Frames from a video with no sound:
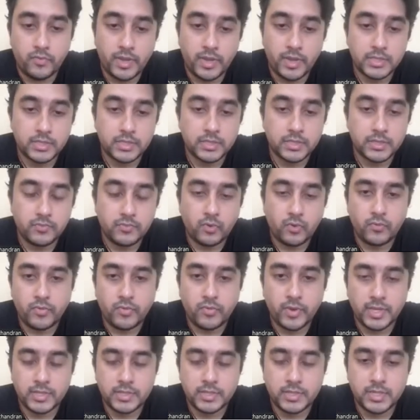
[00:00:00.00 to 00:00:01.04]

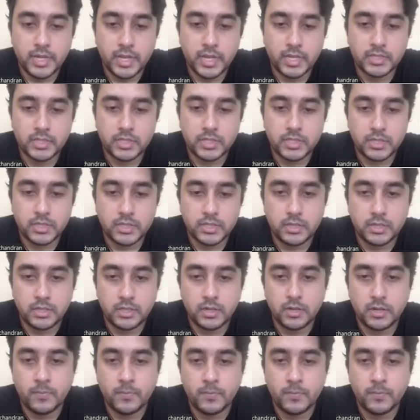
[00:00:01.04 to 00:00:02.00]
face detection,